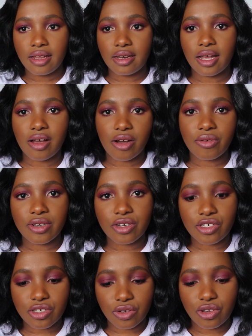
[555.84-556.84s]
Now I want
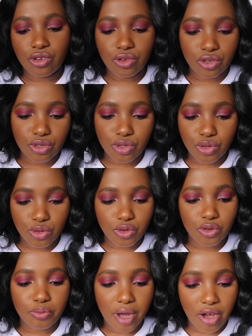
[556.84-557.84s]
to show you
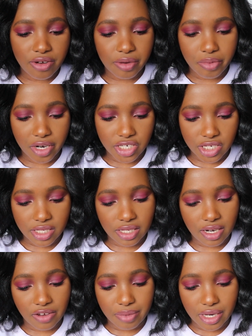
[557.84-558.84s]
two powder brushes
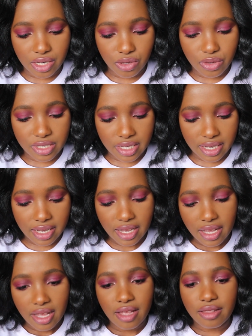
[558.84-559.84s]
that I've been using.
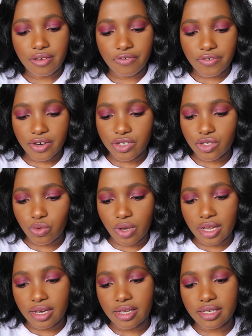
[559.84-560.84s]
The first
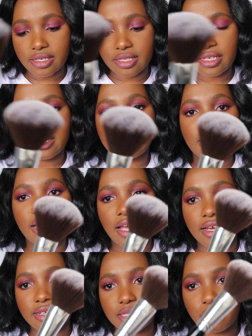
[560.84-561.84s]
one is the
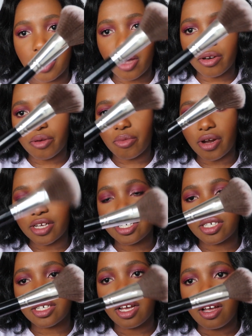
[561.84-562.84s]
deluxe powder
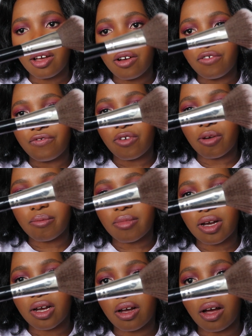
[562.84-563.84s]
brush
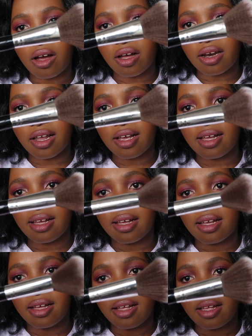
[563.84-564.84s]
from Cala.
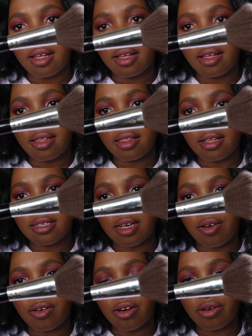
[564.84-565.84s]
That's
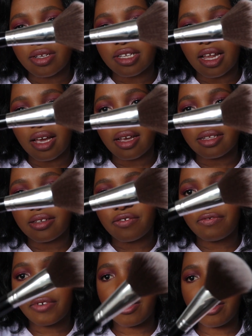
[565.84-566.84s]
how it looks like. It's a
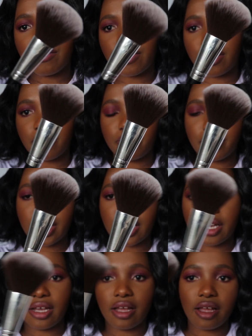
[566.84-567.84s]
very, very
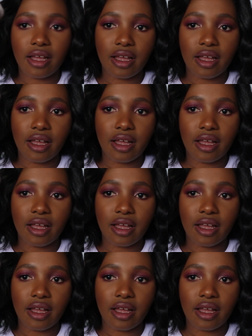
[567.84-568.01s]
big